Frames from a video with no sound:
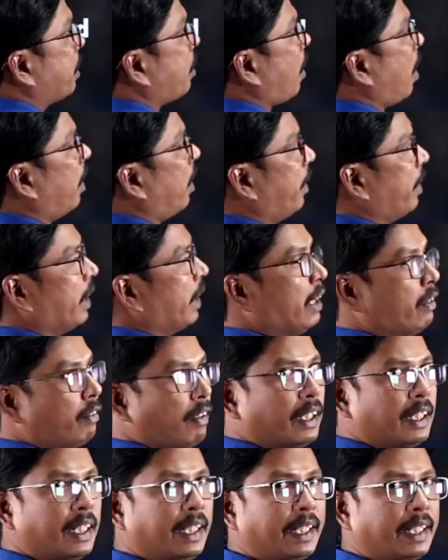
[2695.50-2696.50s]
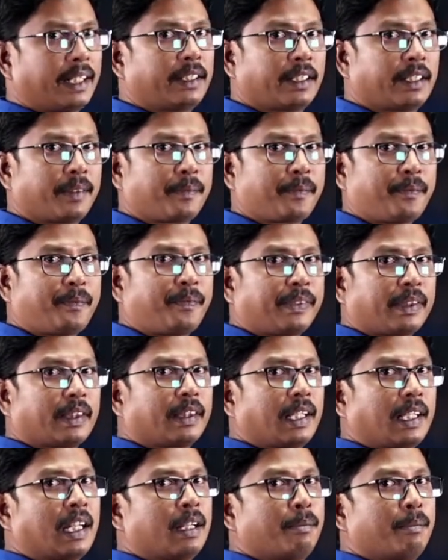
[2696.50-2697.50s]
solved in one iteration.
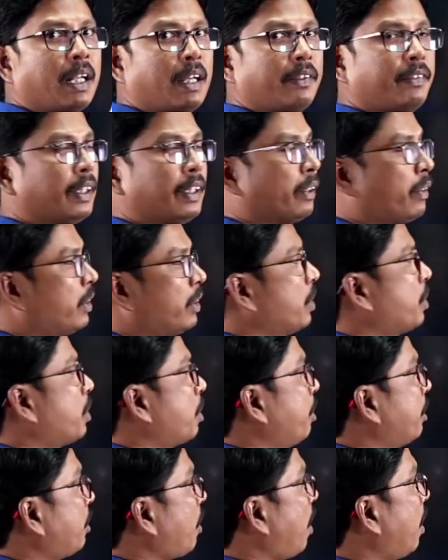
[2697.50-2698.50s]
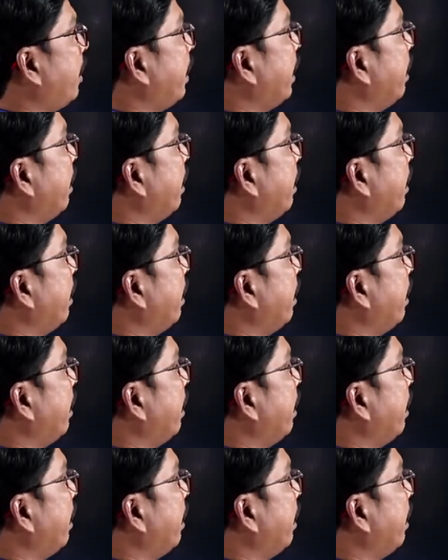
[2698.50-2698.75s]
The number of equations to be solved